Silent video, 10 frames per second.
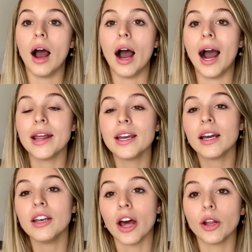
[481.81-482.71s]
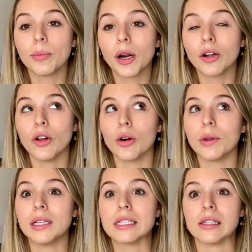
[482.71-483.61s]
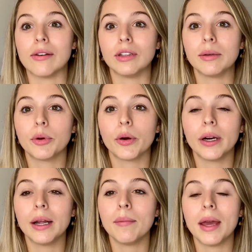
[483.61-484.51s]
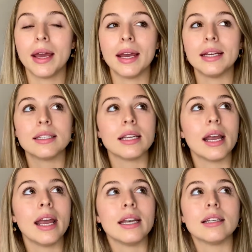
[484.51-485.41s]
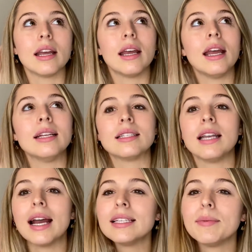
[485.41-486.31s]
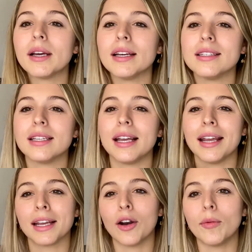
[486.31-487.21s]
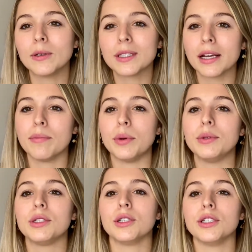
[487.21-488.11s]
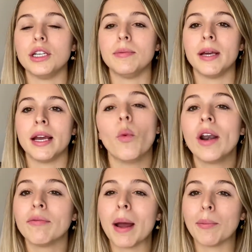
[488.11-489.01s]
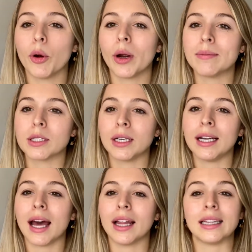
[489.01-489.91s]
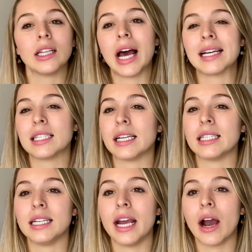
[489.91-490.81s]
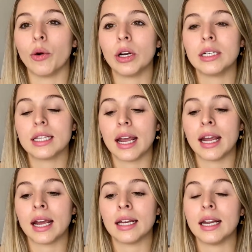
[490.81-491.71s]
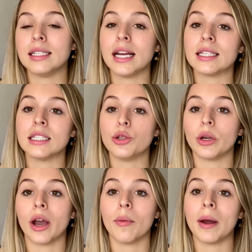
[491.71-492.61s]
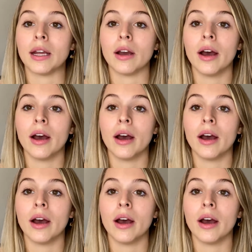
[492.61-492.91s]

I think another perk along with this leveling program is it's nice because it can almost like boost your GPA. One of my programs looking at like the last 60 hours, and it takes into account my